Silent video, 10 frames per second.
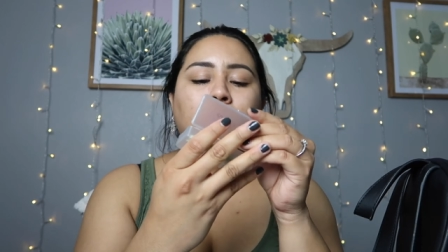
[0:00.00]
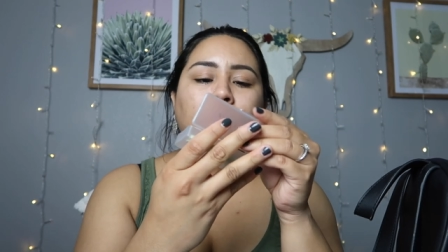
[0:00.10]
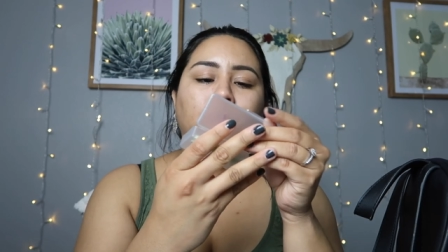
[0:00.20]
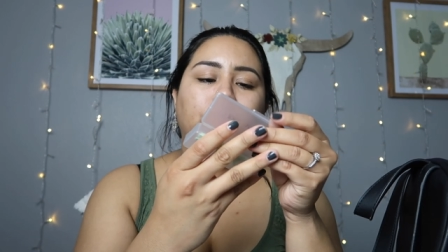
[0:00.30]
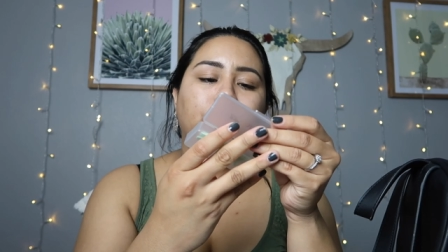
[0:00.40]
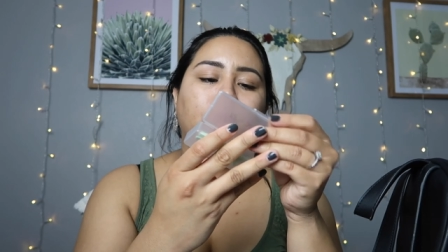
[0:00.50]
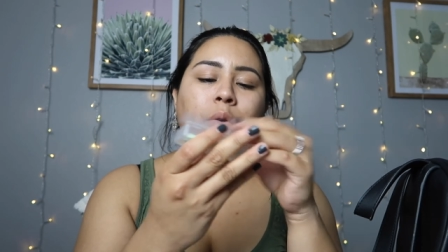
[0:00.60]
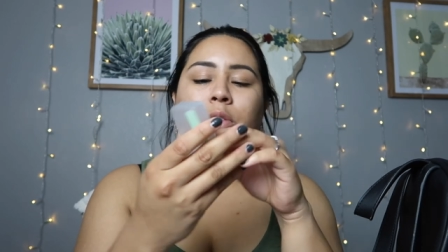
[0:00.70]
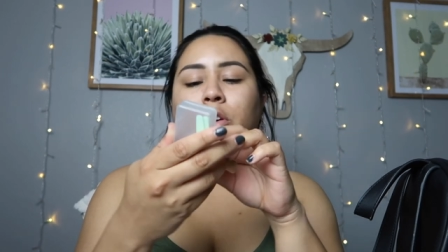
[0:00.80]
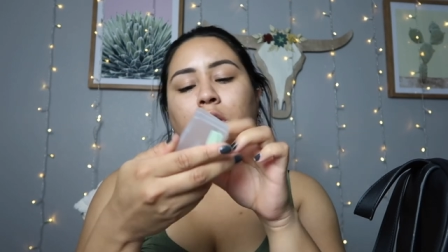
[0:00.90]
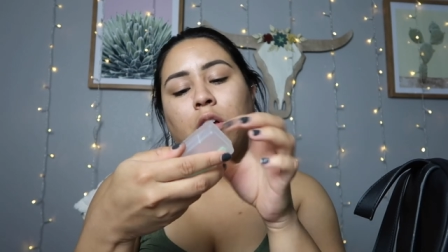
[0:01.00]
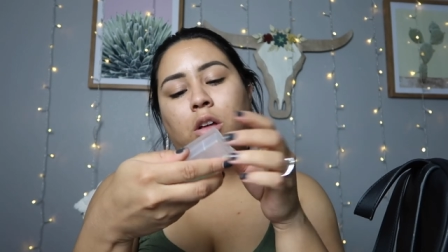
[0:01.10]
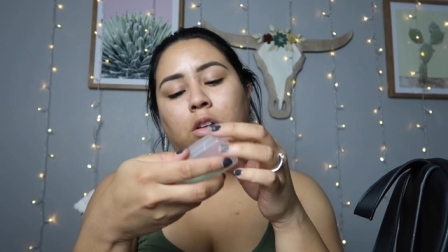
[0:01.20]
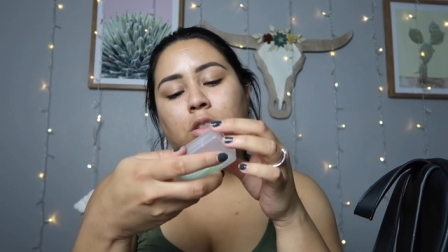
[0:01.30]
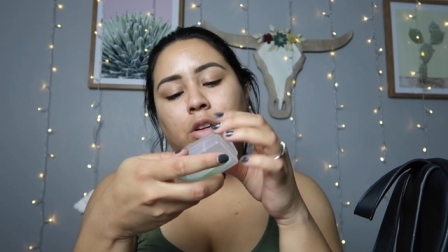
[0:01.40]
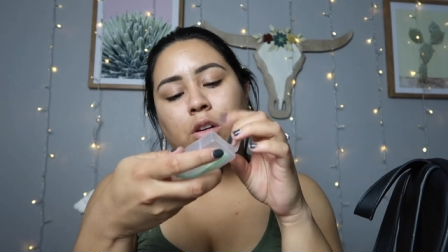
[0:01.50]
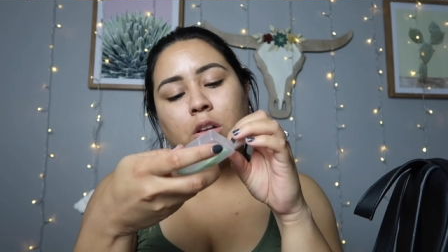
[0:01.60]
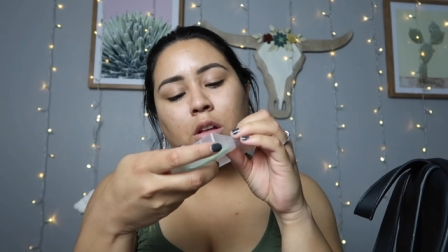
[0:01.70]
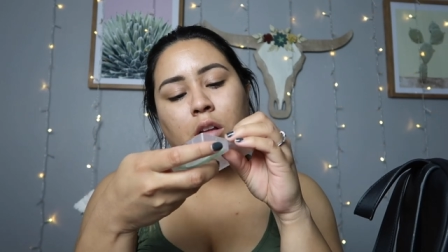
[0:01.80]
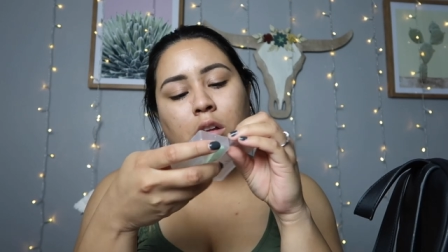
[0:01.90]
ooh, I forgot what they're called. They're
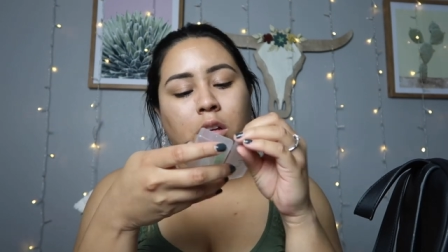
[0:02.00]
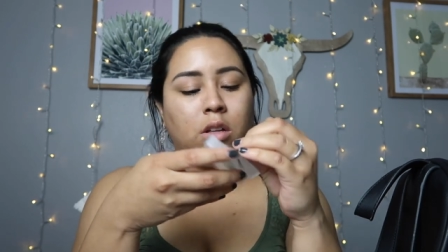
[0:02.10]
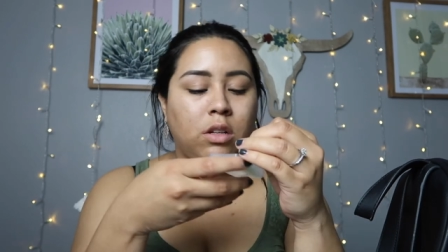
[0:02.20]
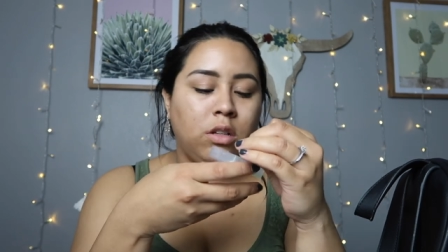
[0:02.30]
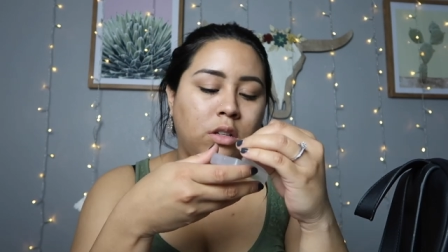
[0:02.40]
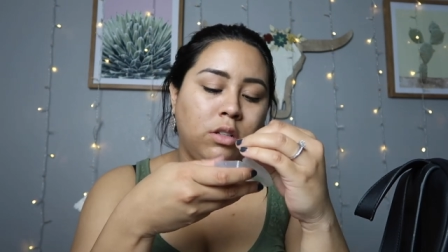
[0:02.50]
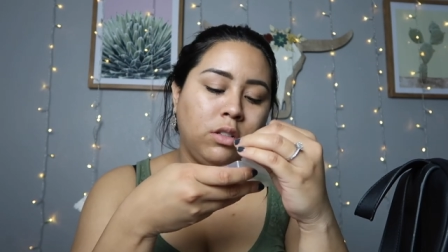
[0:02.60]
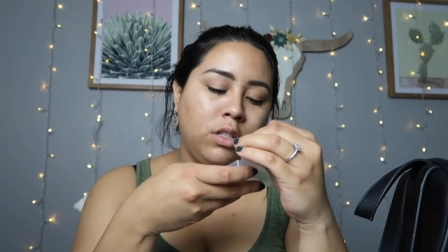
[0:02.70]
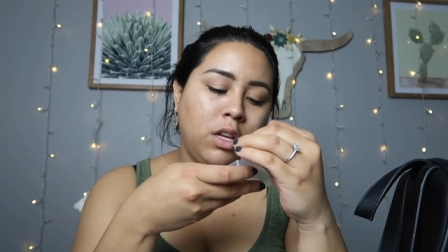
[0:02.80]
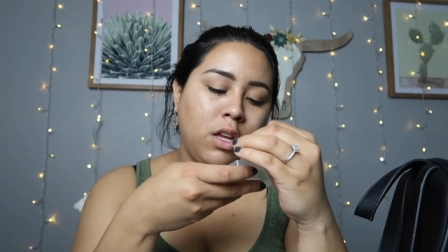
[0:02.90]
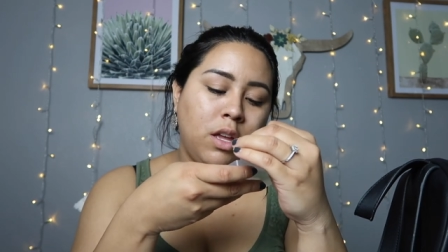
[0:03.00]
called